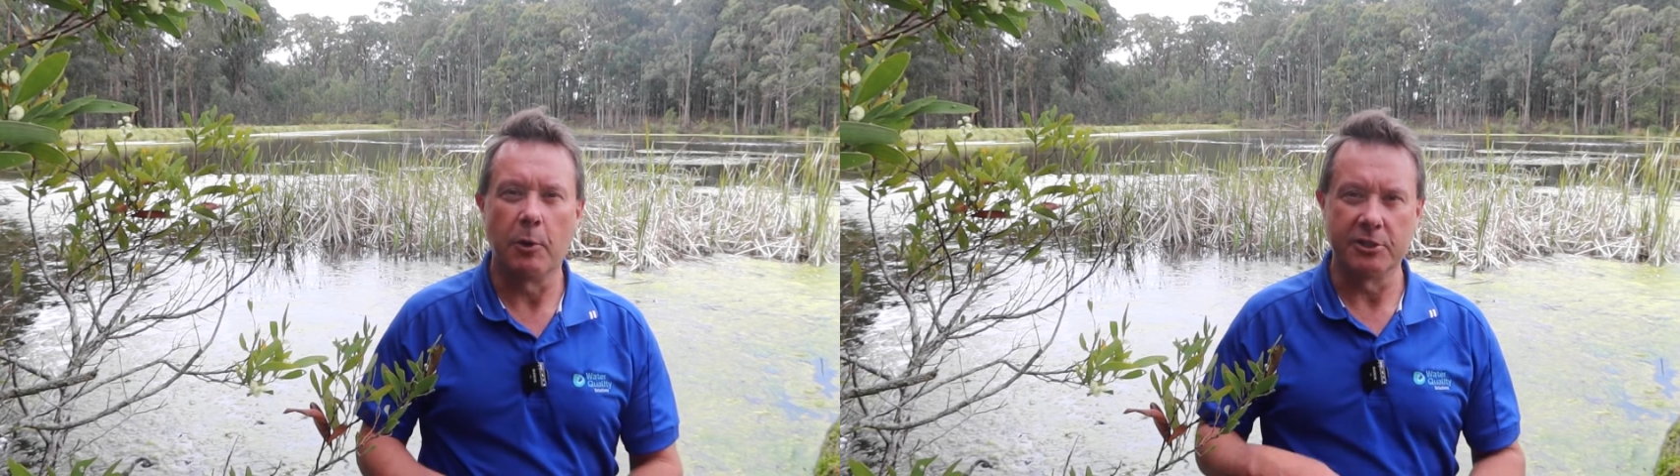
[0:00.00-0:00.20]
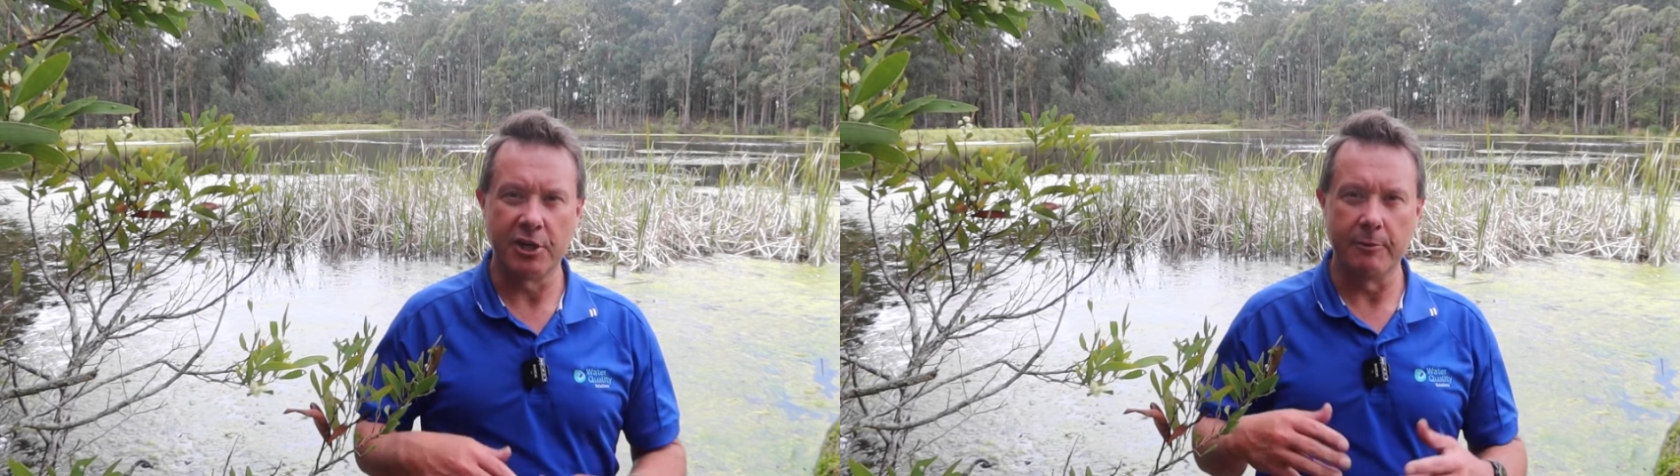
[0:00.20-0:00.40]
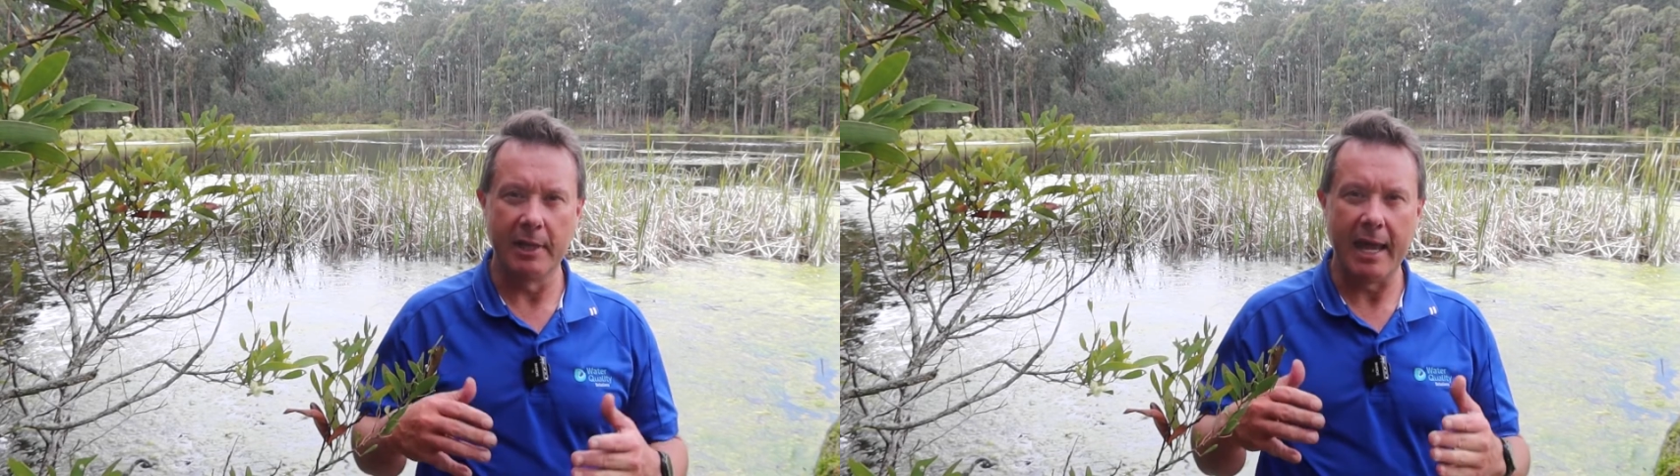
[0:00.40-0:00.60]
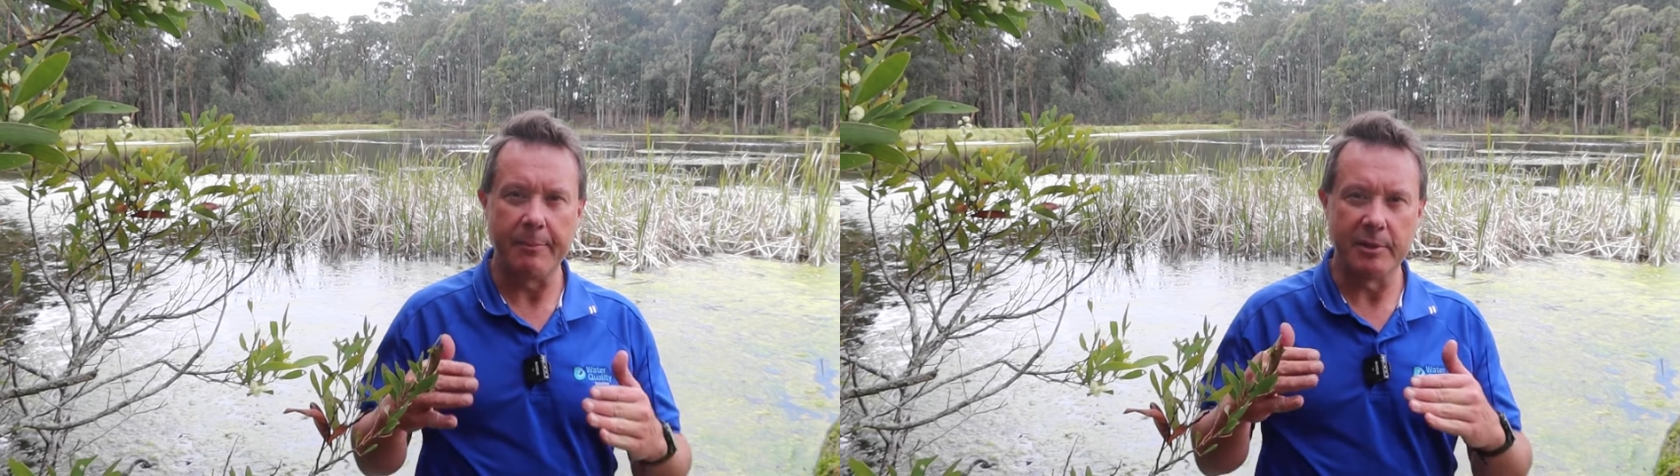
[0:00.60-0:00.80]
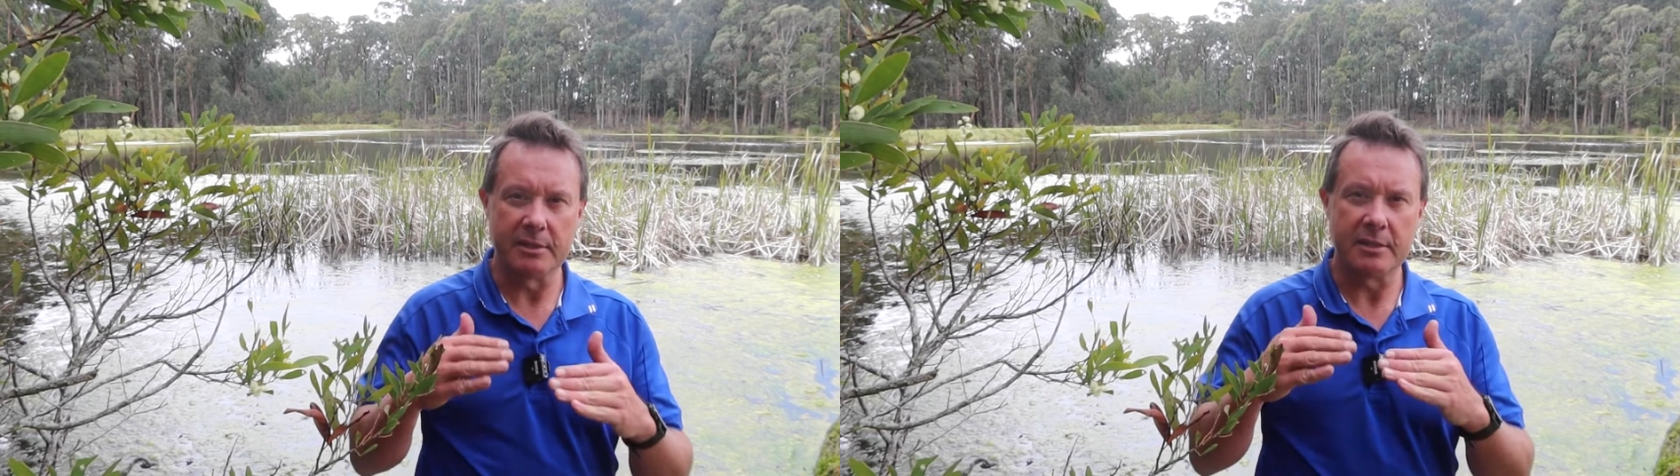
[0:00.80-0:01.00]
what generally
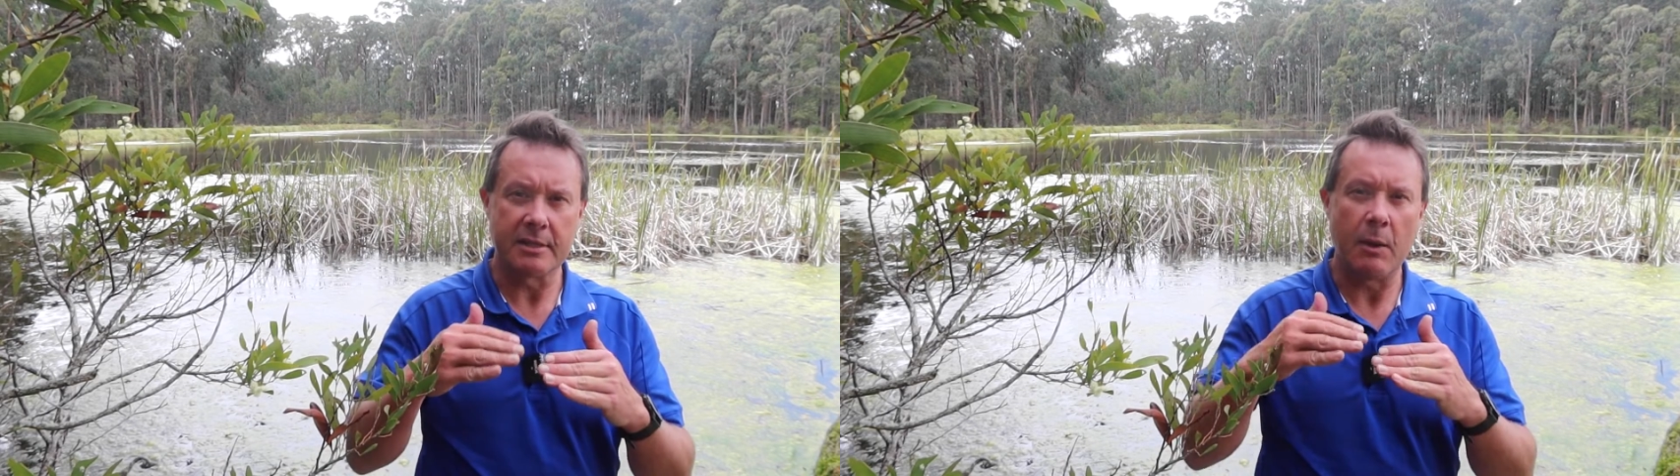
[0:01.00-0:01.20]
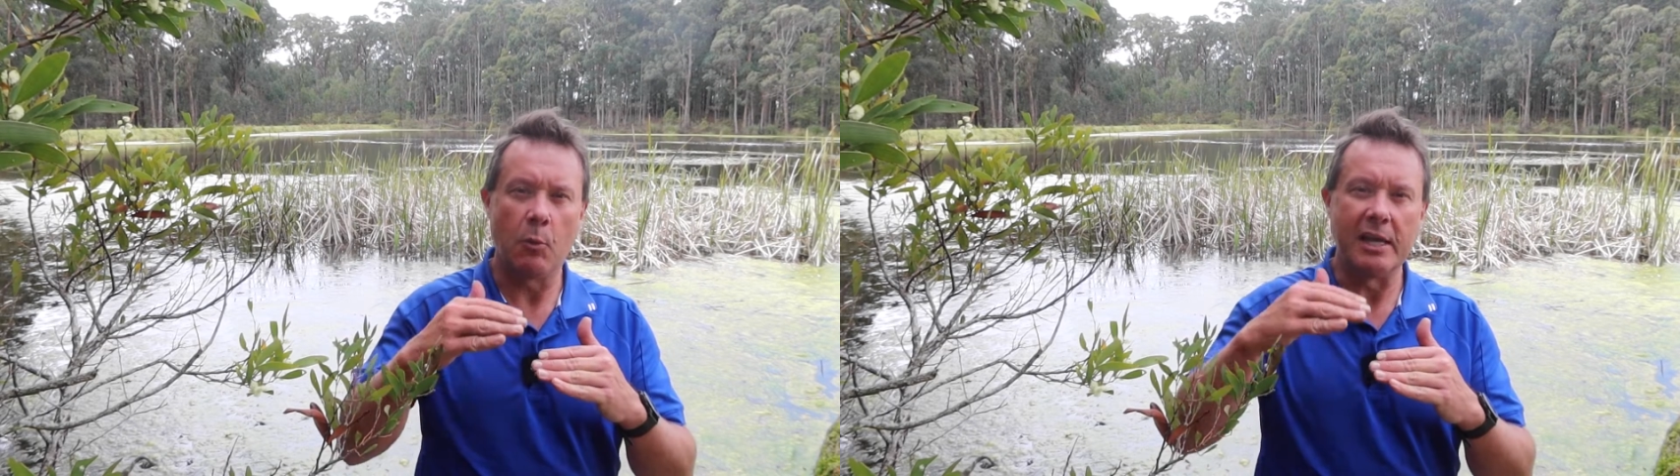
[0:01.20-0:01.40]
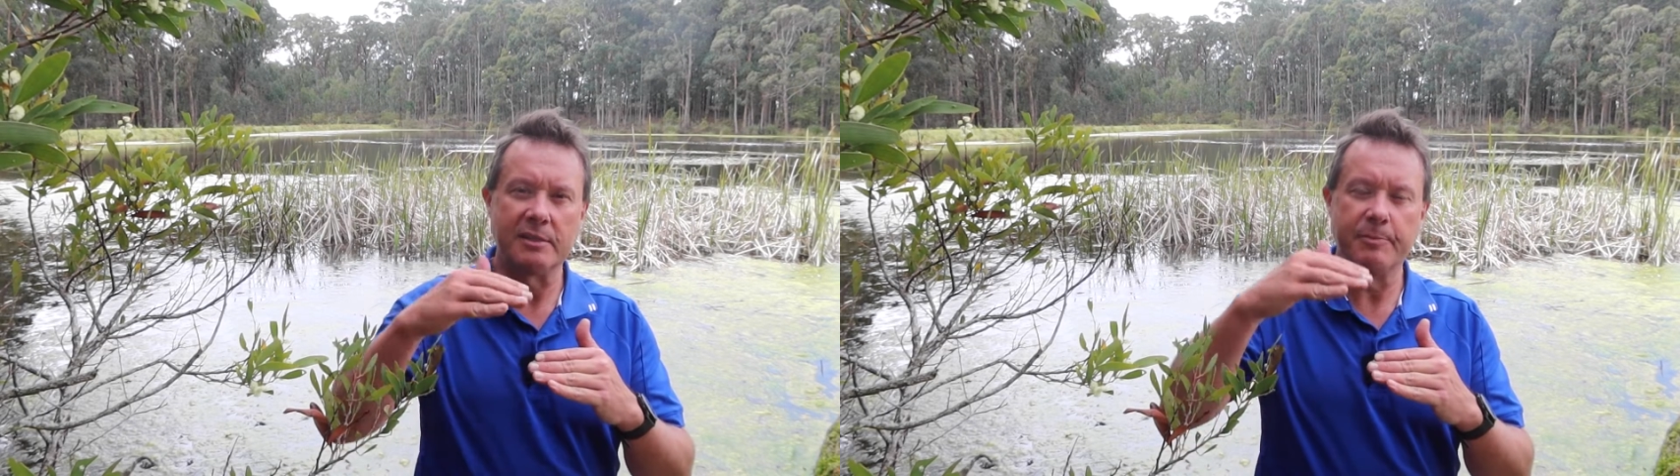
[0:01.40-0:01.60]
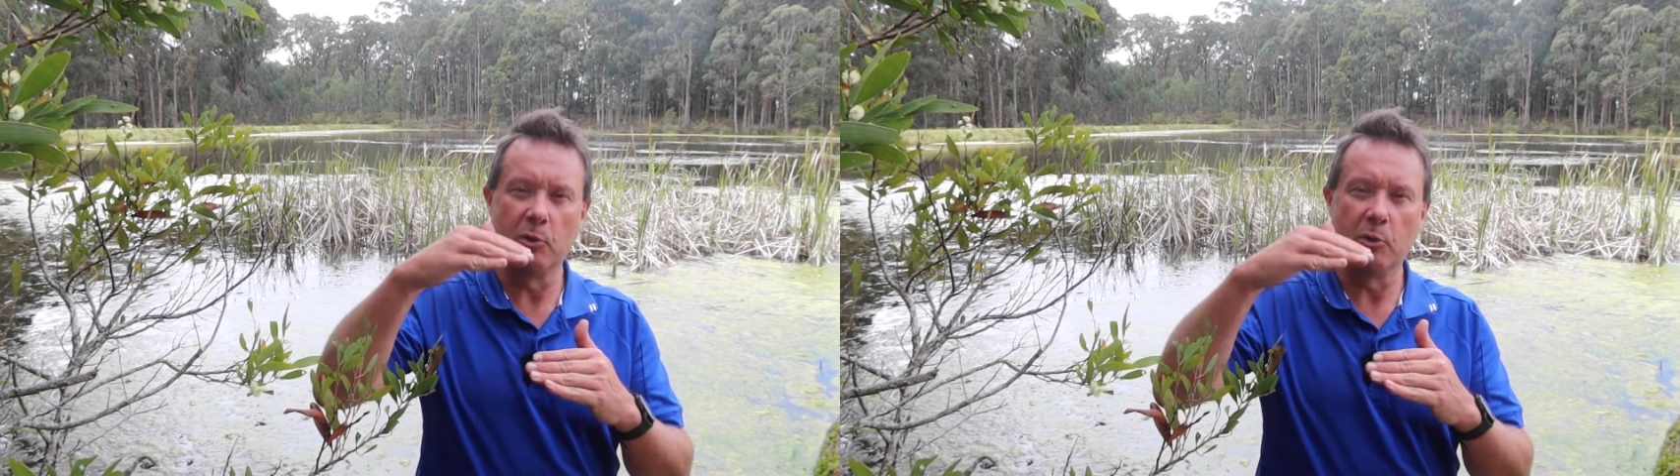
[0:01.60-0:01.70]
happens is that that waste